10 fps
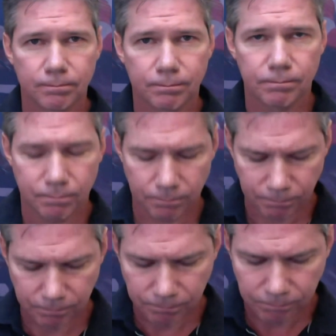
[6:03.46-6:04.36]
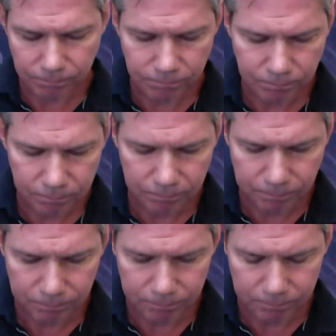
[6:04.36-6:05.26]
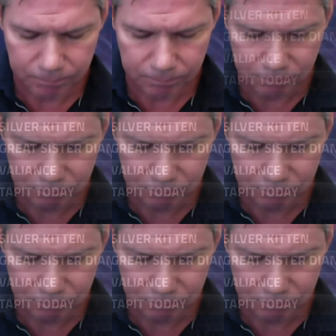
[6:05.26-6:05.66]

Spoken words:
[no speech]